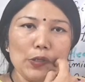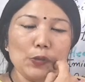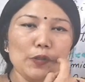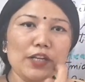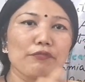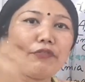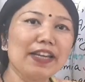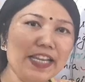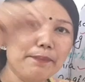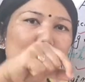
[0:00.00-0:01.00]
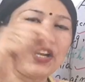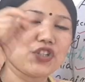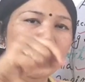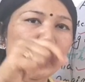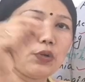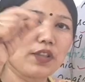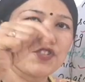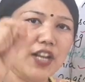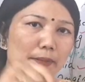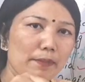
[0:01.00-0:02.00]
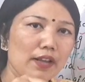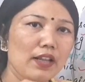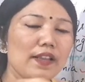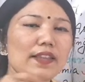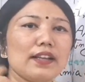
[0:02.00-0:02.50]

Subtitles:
due to the filling pressure into the chamber,